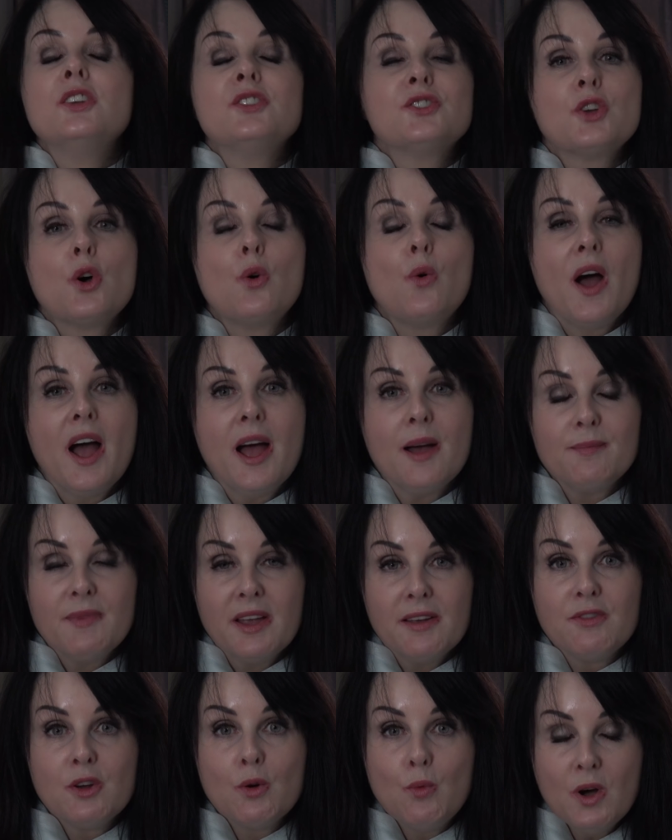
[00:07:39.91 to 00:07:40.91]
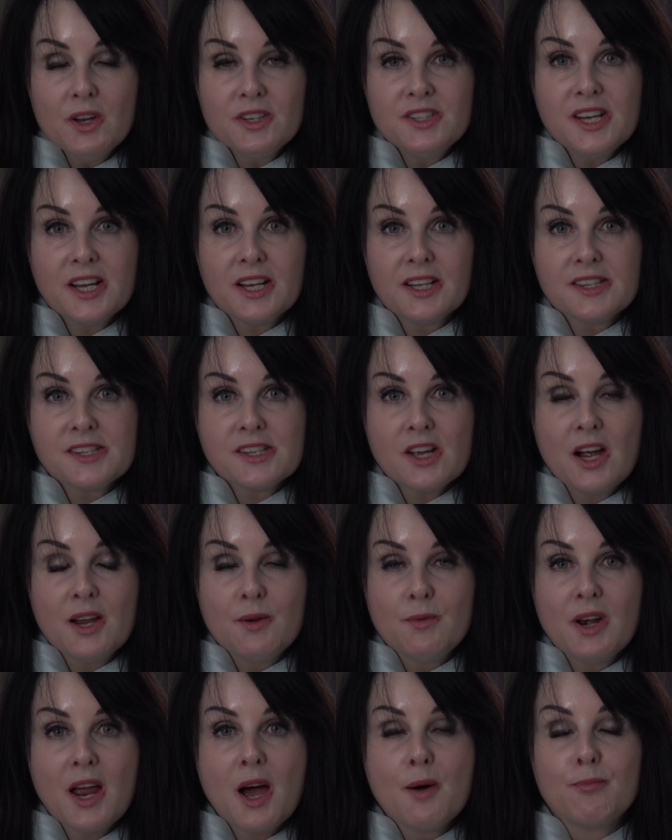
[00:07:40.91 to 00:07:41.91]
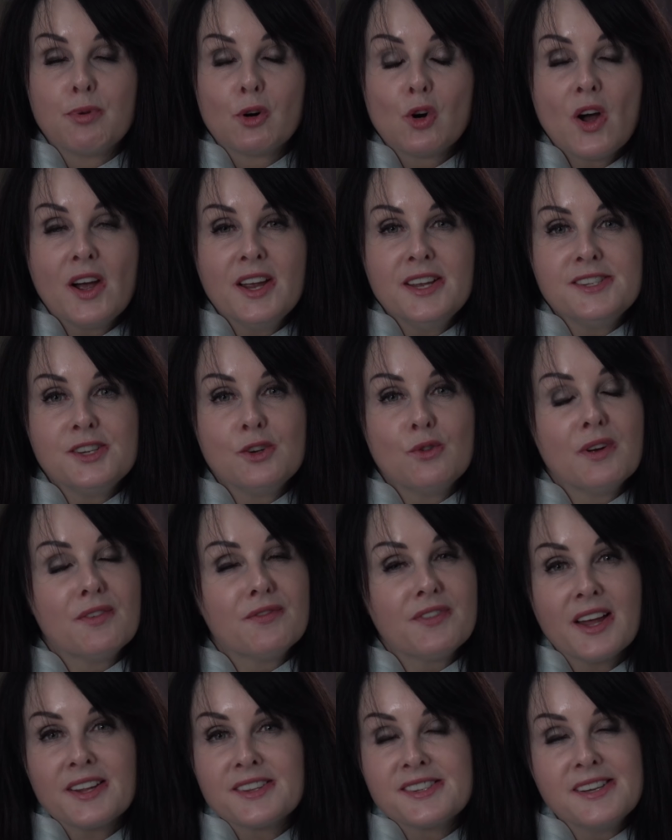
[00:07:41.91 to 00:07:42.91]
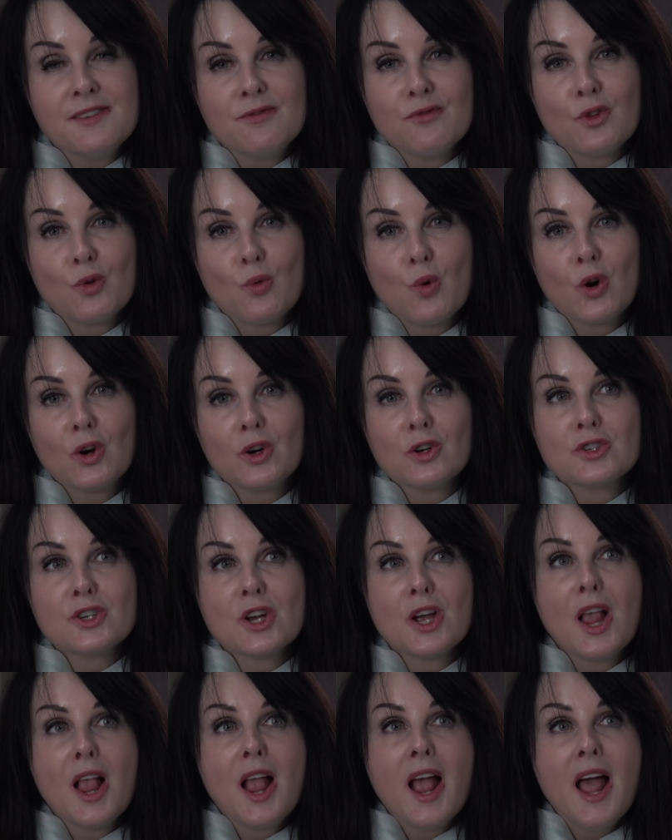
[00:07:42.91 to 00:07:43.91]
So um, if you want tickets, I will apprise you if that's even the word.